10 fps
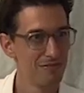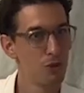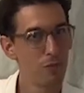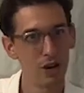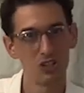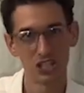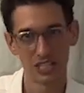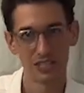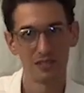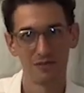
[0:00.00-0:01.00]
your
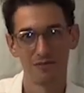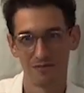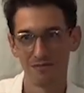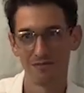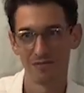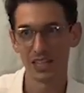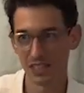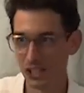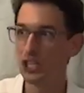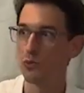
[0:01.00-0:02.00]
parents, at
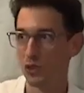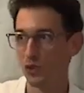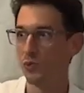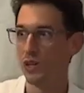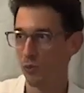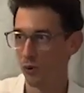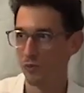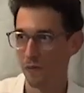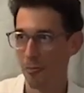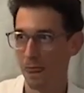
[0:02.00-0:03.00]
least with two people.
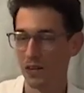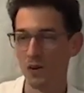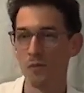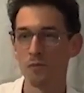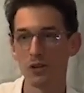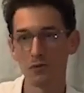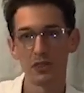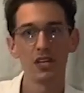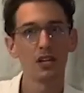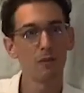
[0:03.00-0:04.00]
But if you
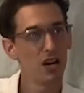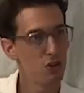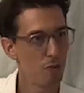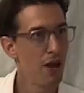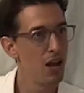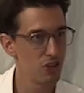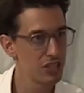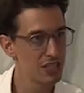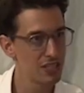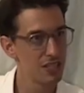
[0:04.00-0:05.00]
think about your
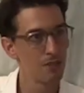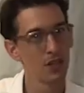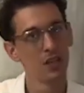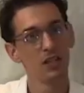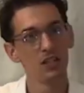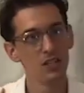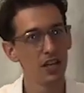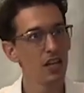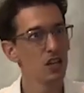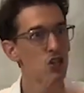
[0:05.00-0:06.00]
parents,
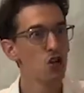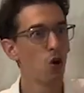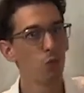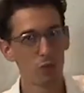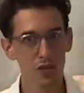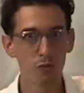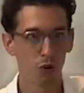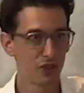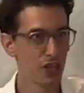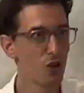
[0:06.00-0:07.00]
they know
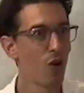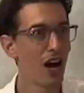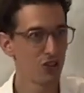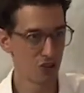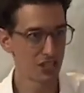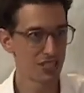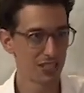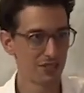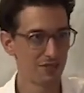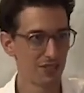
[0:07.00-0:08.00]
people, they know
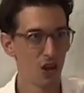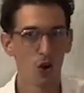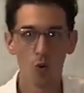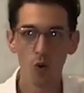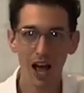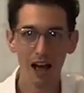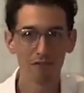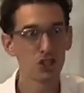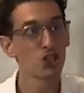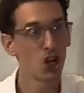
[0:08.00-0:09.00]
others who
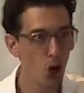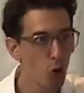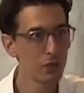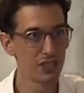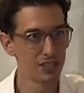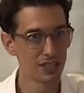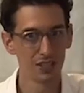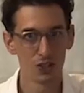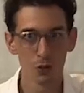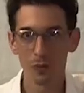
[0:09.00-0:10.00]
have sculpted
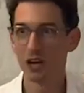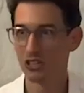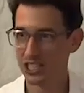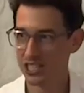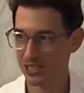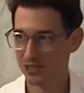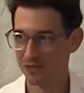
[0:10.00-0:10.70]
your parents.